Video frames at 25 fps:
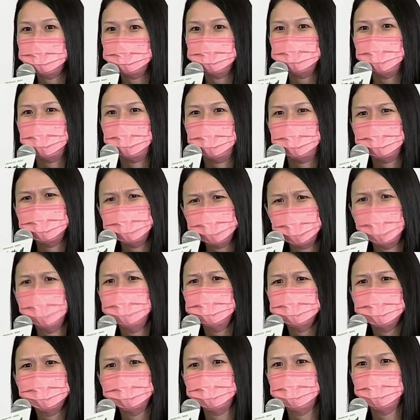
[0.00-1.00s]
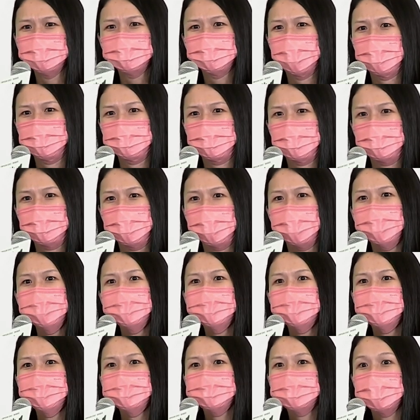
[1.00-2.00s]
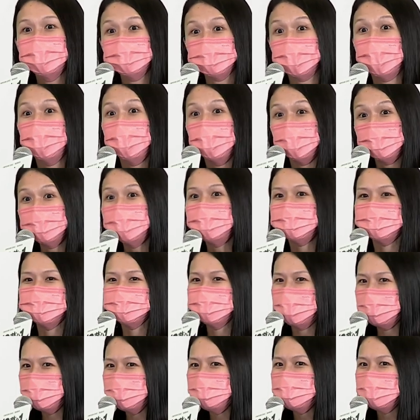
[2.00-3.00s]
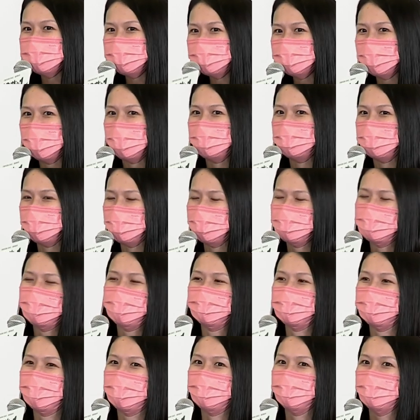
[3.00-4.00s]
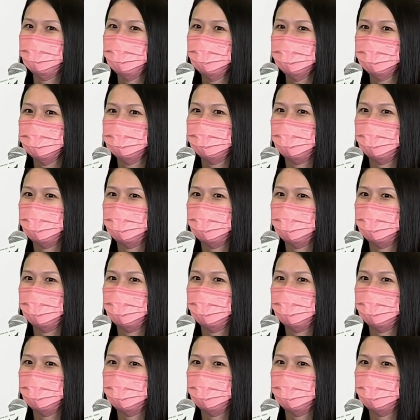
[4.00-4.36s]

if this is uh, this is uh, our initial thinking, if this is the start point,